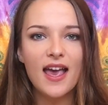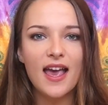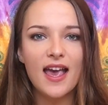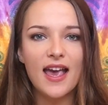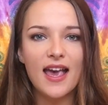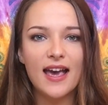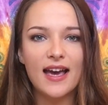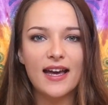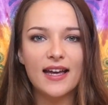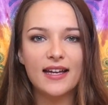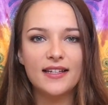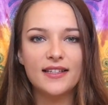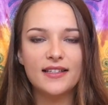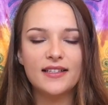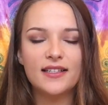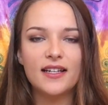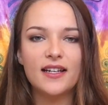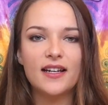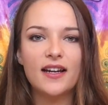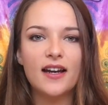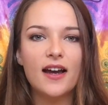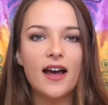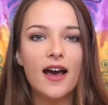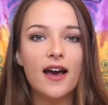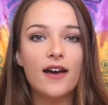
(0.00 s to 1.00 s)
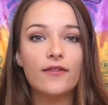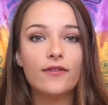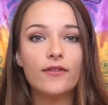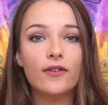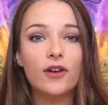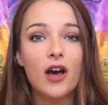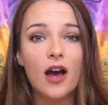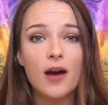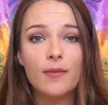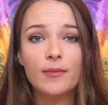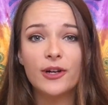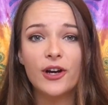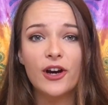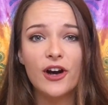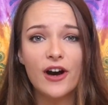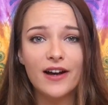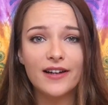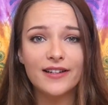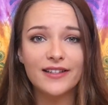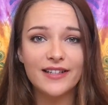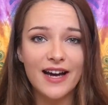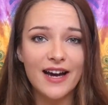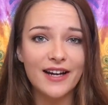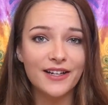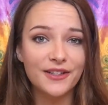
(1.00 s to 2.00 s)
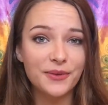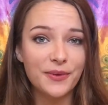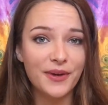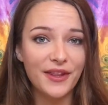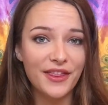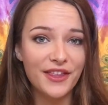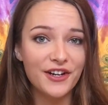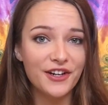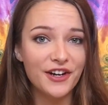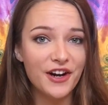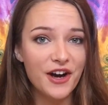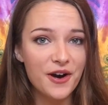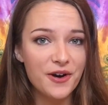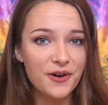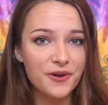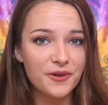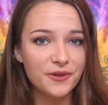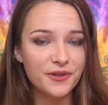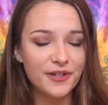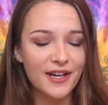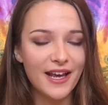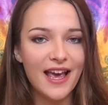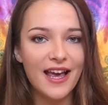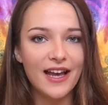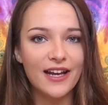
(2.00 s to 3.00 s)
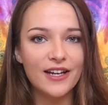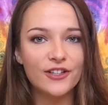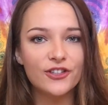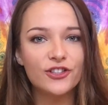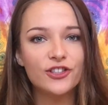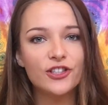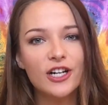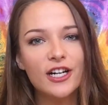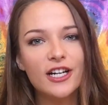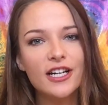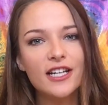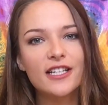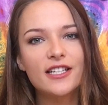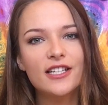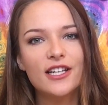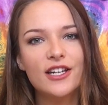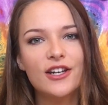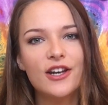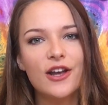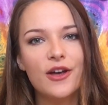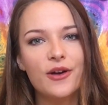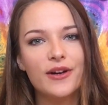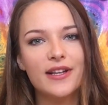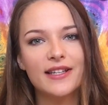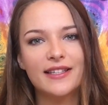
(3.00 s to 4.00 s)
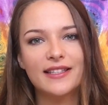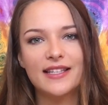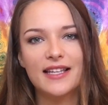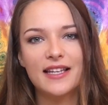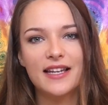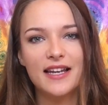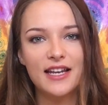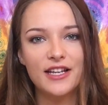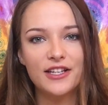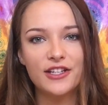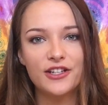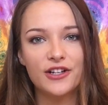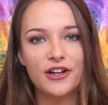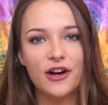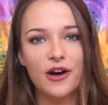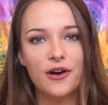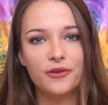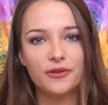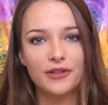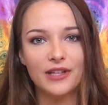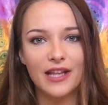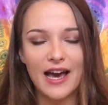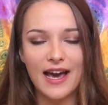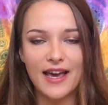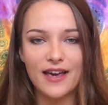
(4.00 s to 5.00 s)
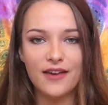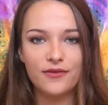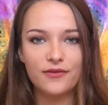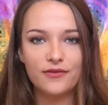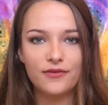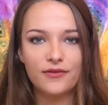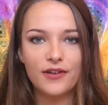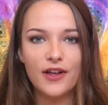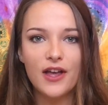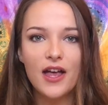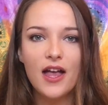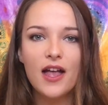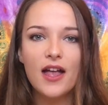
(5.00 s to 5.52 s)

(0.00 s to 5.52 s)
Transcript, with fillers: and have come in contact with your own and started to notice it in your own life.